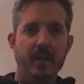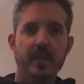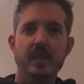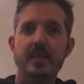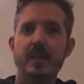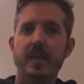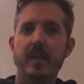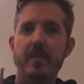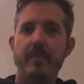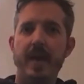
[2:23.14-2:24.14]
Let the stick
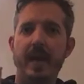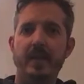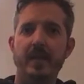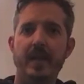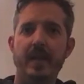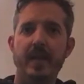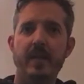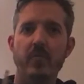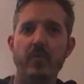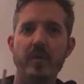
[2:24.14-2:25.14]
come back, let
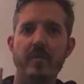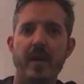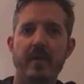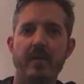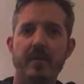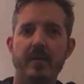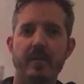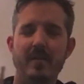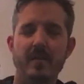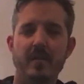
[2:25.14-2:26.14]
it rebound.
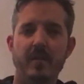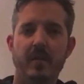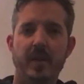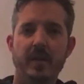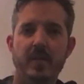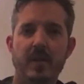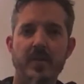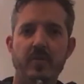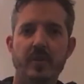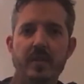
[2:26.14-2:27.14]
Okay? So
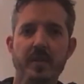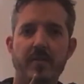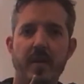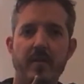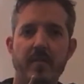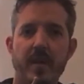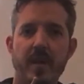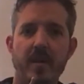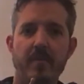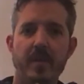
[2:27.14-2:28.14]
as you can see, my
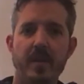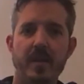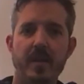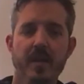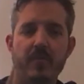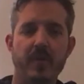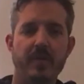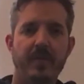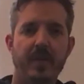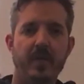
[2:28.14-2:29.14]
pinky and
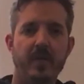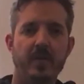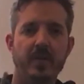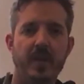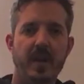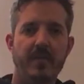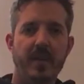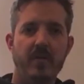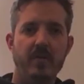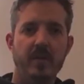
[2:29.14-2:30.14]
ring finger are just kind of
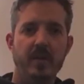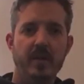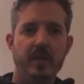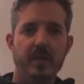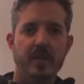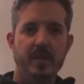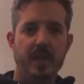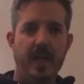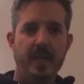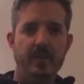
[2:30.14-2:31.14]
out to the
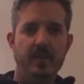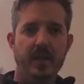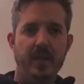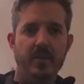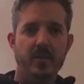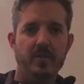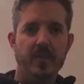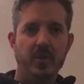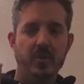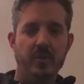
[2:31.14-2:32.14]
side so that I can just
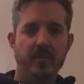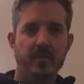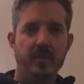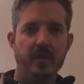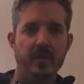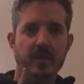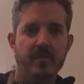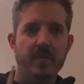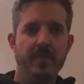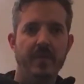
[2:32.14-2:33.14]
make sure I'm using
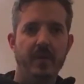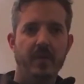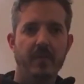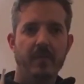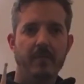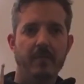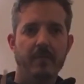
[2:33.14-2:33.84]
the middle finger.